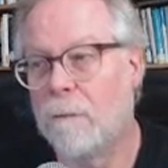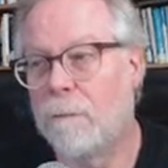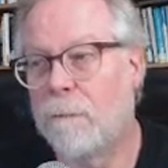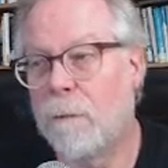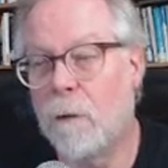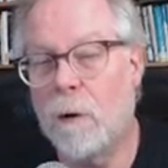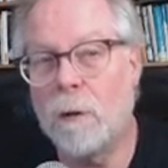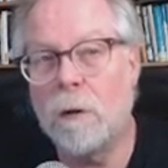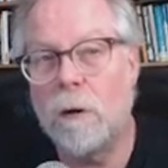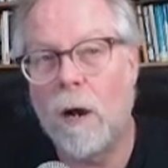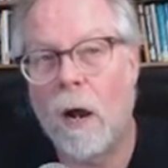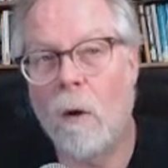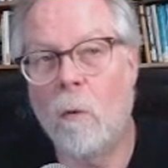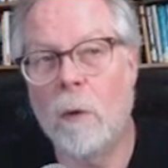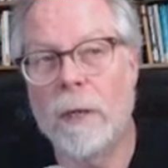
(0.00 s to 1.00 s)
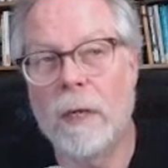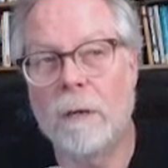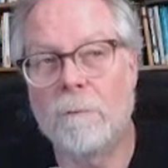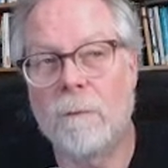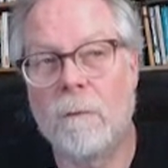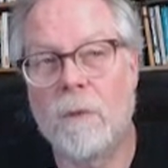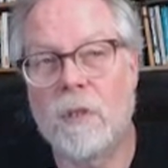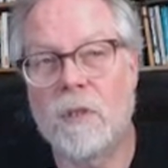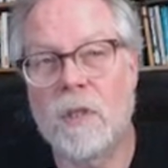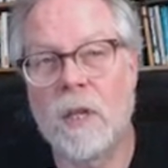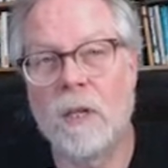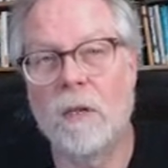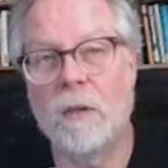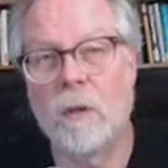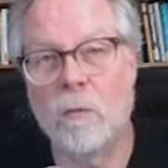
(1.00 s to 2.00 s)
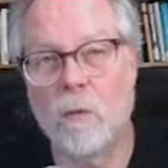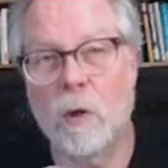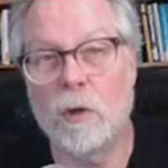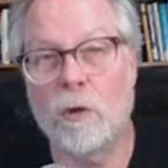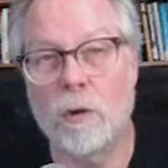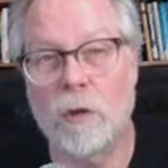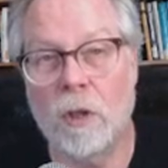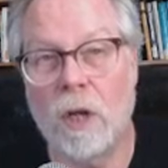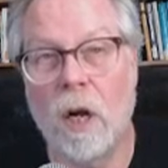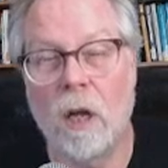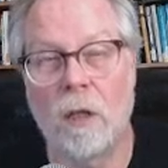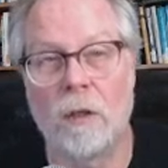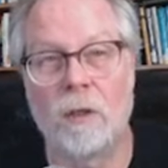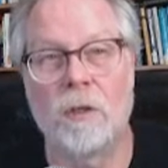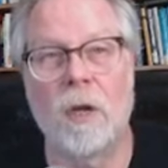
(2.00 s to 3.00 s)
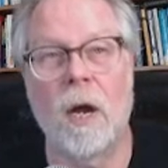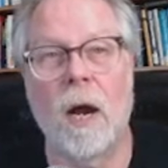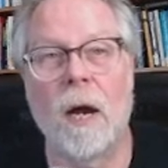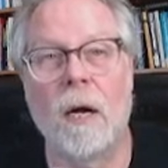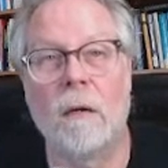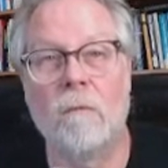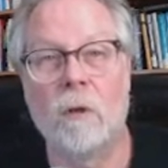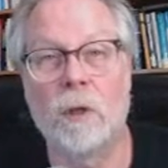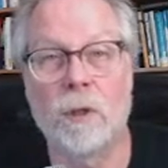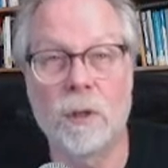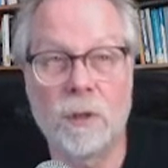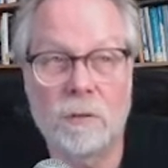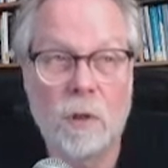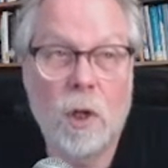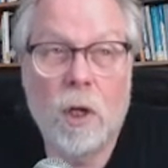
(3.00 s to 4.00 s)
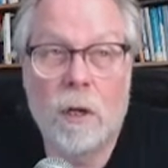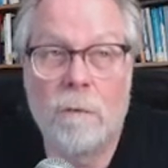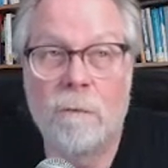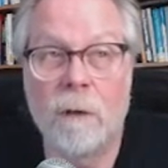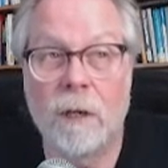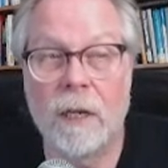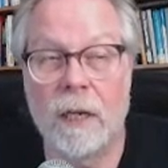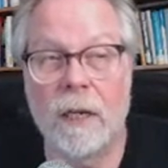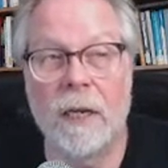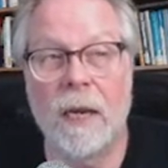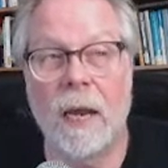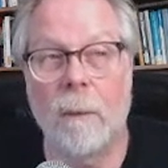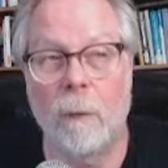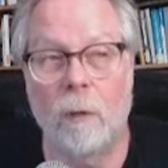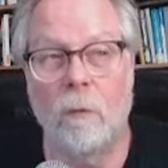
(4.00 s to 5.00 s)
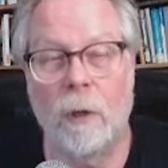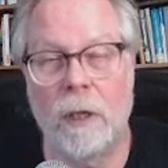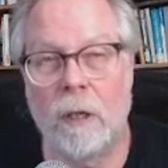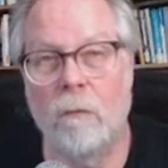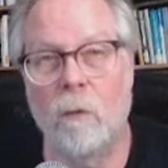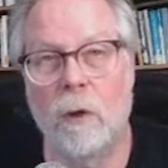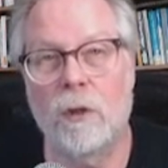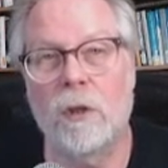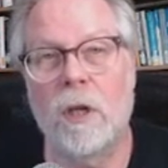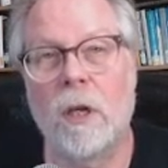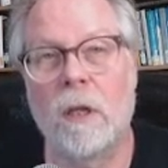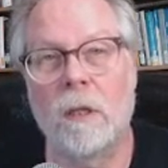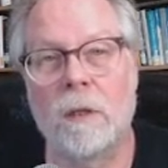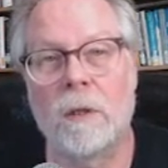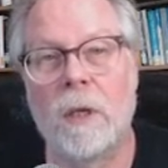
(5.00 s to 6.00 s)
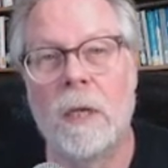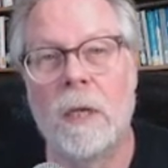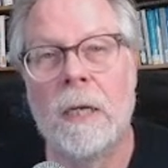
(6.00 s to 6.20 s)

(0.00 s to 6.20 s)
further out we get from the center, the richer the colors are, which is good for getting gamut. We get rich colors.